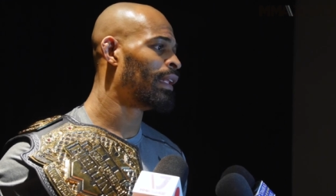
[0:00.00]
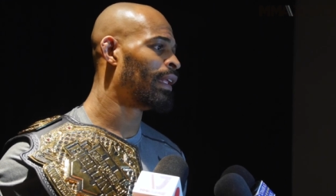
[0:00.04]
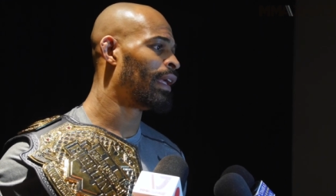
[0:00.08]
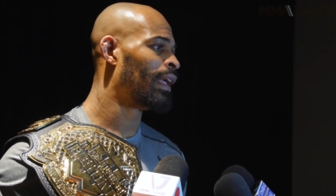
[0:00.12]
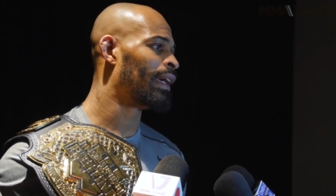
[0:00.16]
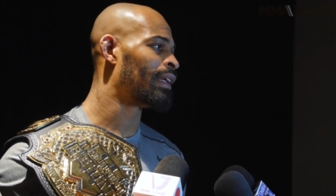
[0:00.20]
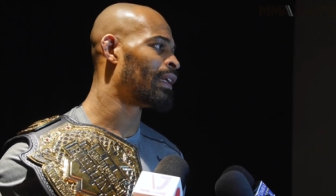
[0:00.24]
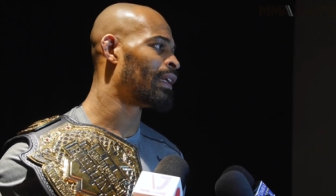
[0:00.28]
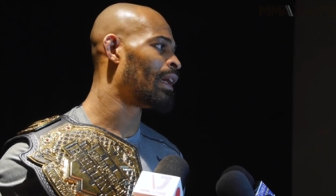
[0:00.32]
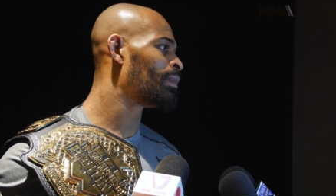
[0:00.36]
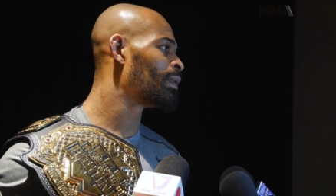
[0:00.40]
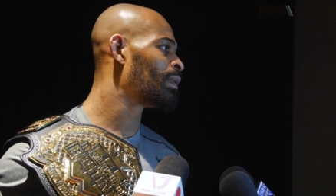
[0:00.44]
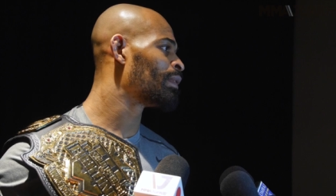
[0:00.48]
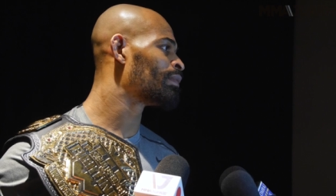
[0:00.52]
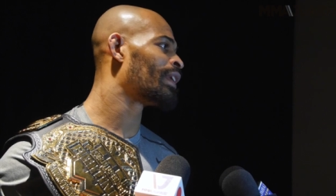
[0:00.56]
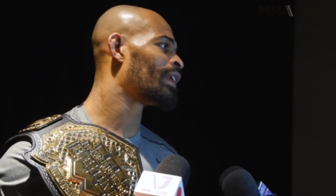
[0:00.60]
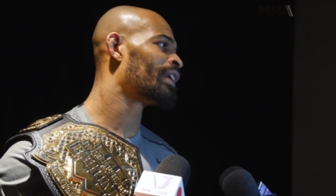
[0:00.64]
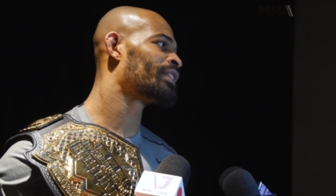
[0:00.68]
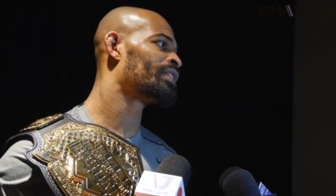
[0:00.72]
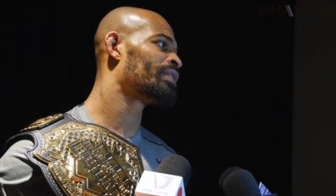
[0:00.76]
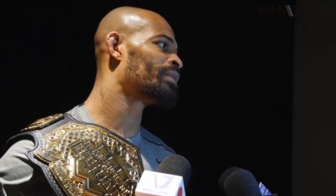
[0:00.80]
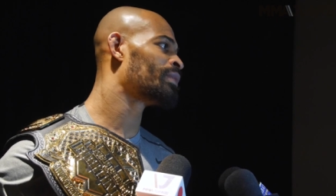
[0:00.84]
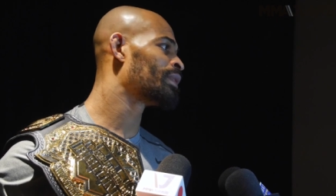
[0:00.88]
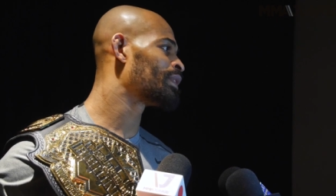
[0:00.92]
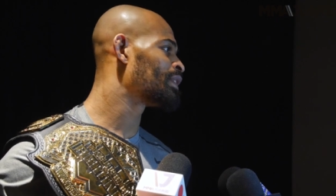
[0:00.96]
And I've been
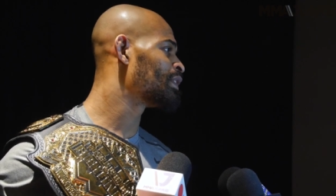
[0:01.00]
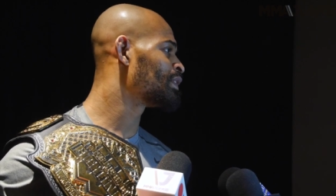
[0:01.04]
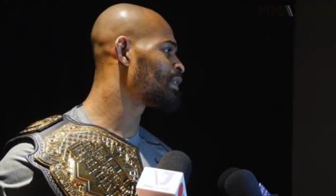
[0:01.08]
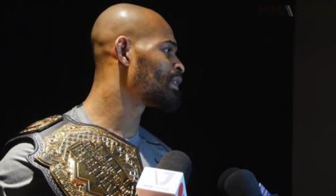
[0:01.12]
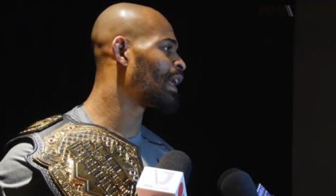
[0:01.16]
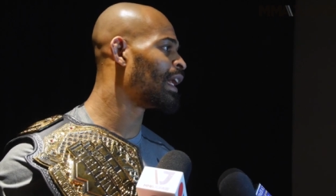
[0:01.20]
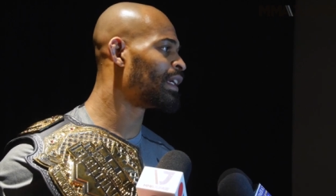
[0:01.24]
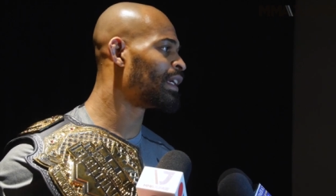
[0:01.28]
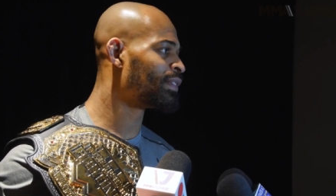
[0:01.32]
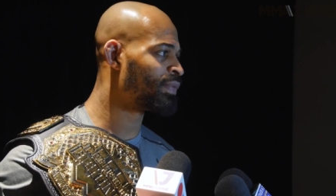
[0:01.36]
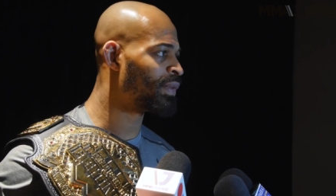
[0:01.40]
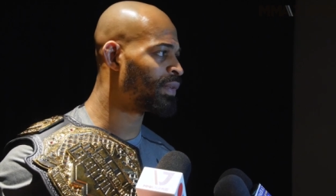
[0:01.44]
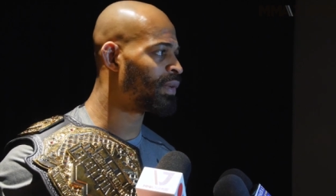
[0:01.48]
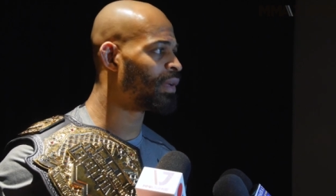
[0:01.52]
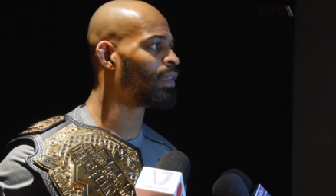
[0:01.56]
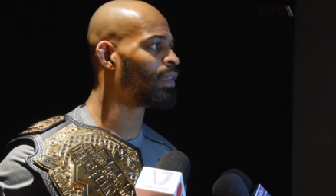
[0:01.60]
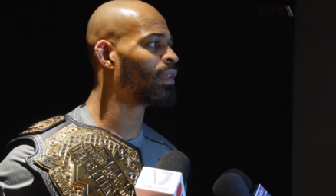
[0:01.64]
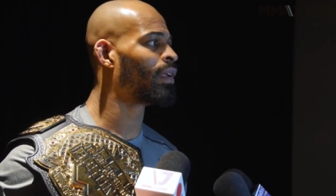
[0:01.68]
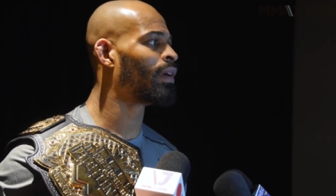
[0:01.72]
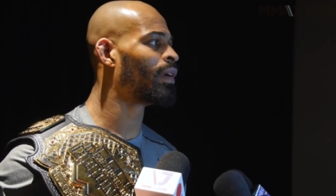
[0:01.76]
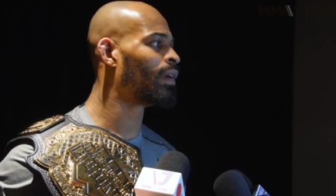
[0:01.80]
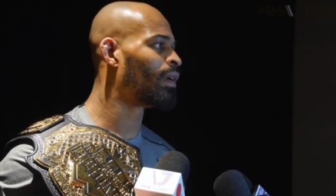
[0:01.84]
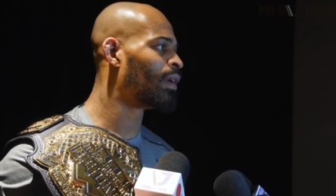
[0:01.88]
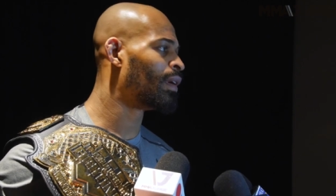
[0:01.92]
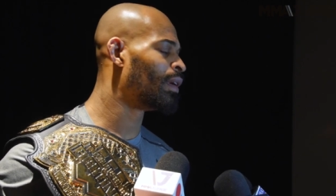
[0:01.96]
wrestling with these guys for a
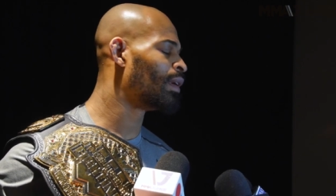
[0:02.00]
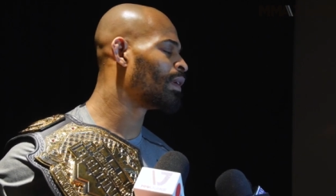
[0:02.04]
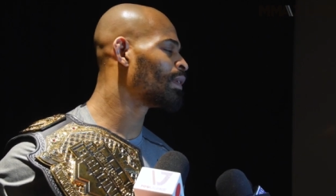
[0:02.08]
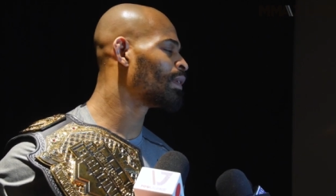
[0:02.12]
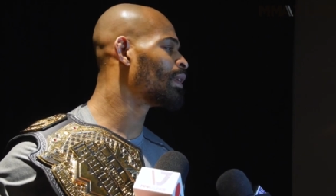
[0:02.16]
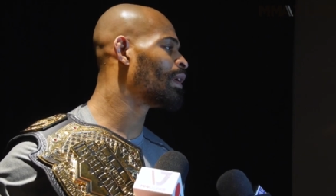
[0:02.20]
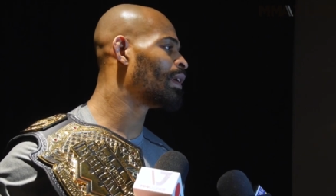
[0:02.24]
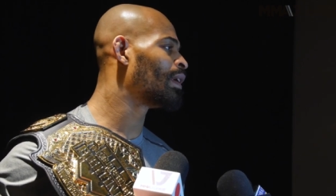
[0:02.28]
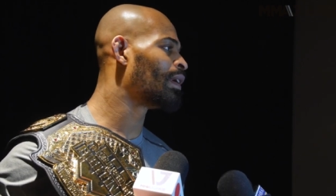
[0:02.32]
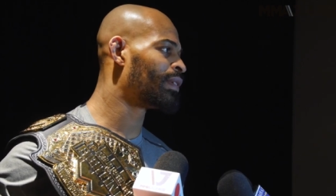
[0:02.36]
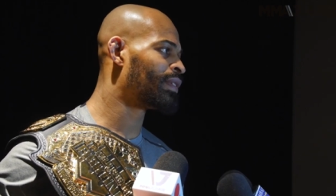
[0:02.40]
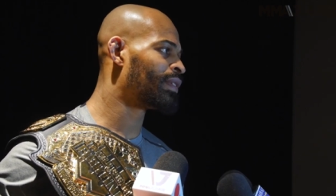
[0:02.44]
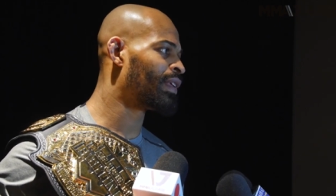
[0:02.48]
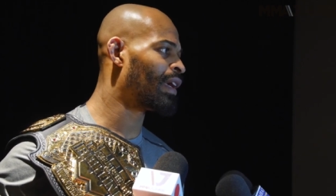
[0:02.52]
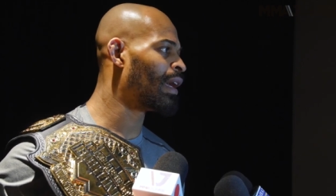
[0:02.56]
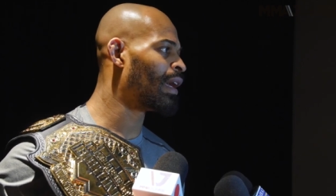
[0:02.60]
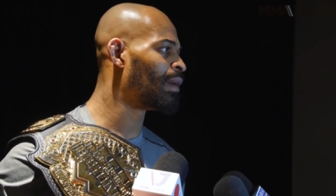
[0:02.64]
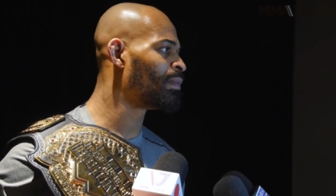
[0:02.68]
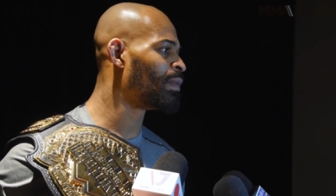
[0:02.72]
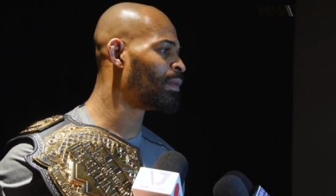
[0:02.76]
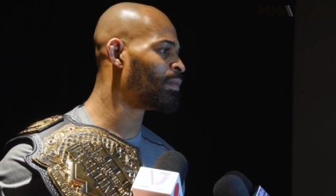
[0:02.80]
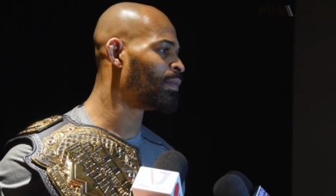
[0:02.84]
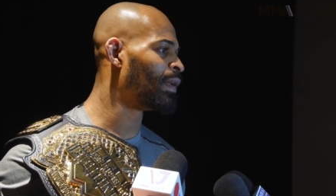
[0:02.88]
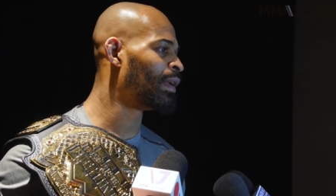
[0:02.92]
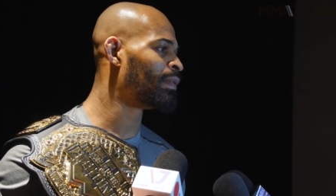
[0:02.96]
long, long
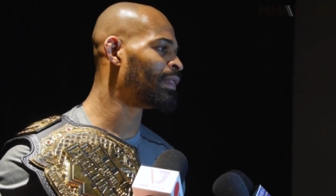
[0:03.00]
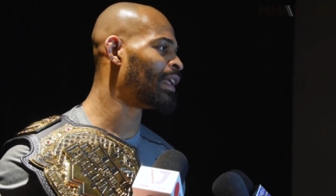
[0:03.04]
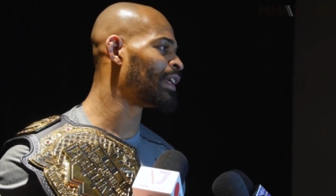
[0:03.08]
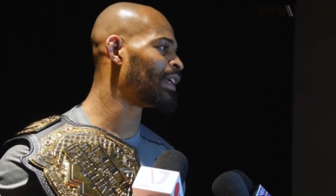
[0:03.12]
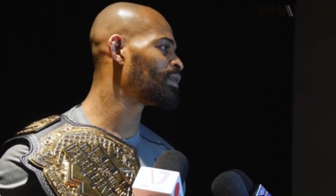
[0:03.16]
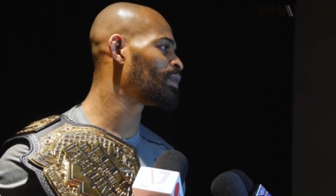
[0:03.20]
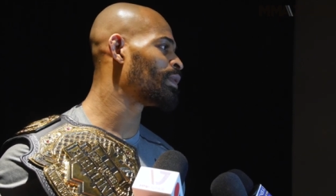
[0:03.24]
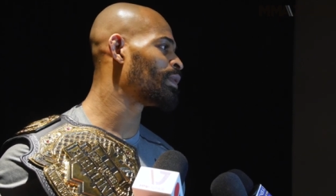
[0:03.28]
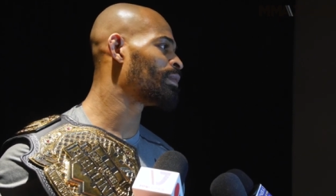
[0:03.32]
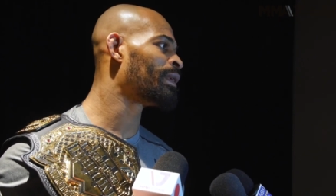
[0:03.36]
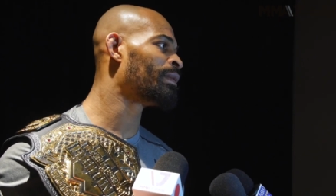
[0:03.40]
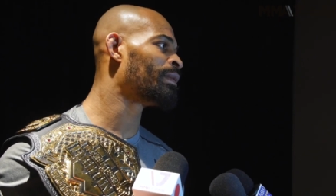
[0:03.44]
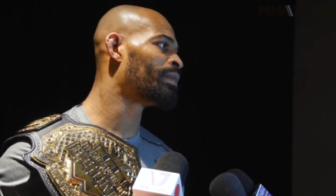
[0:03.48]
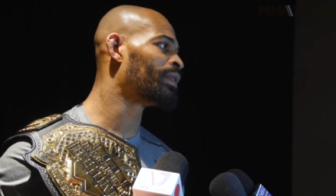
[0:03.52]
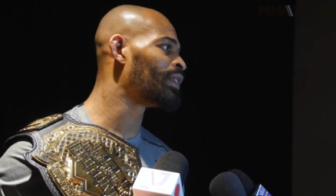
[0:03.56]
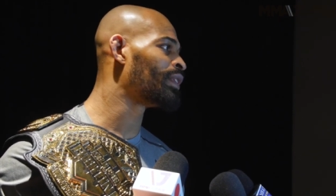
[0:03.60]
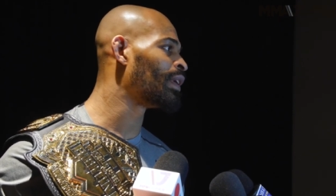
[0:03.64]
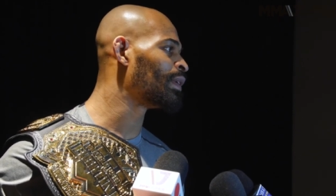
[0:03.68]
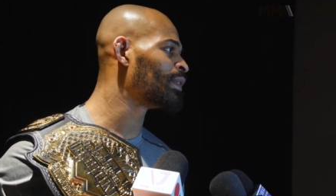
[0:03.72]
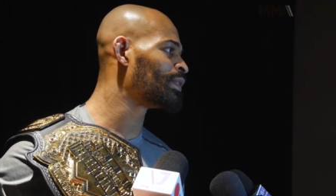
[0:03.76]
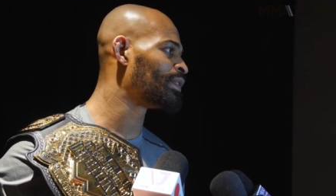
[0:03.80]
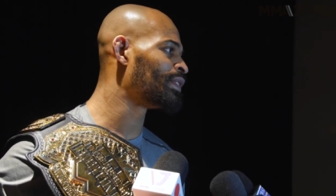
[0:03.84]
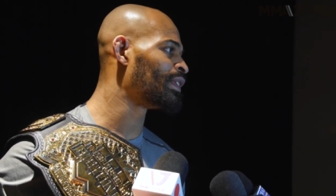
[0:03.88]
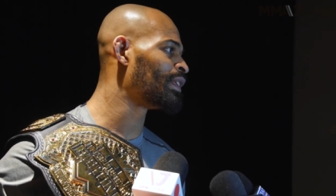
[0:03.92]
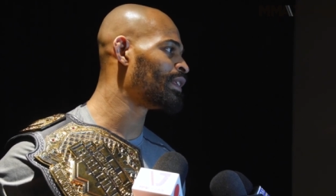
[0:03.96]
time, and, and that's what people
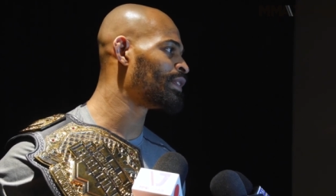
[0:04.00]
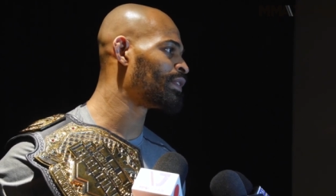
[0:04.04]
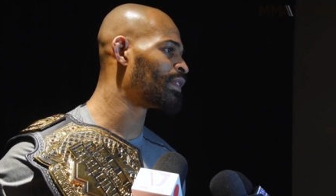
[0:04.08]
don't see.